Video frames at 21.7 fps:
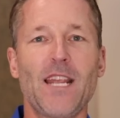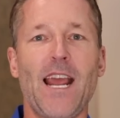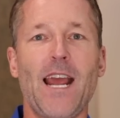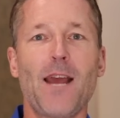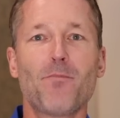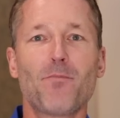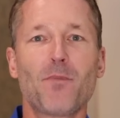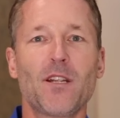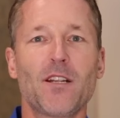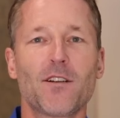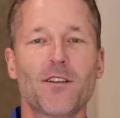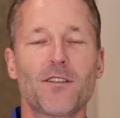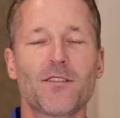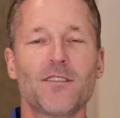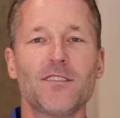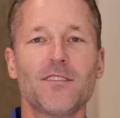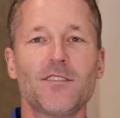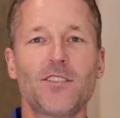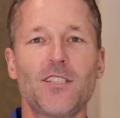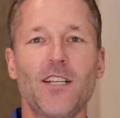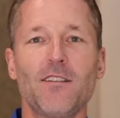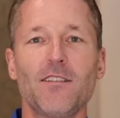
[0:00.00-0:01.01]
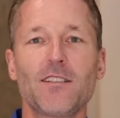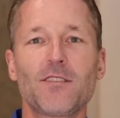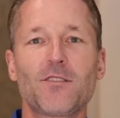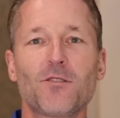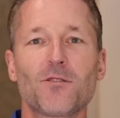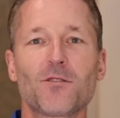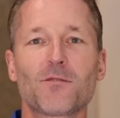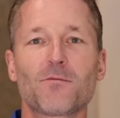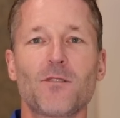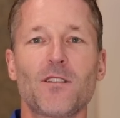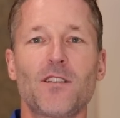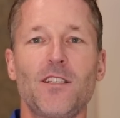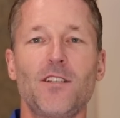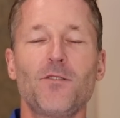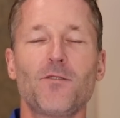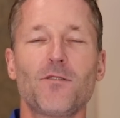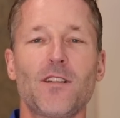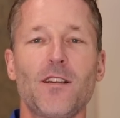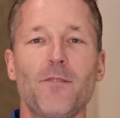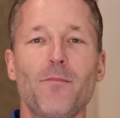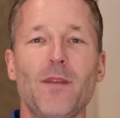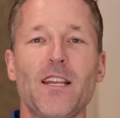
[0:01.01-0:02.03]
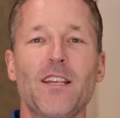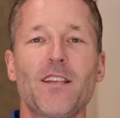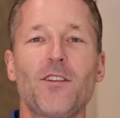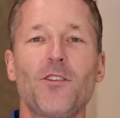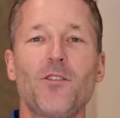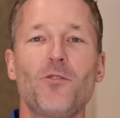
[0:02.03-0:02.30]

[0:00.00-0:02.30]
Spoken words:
happier than sharing tools with you that make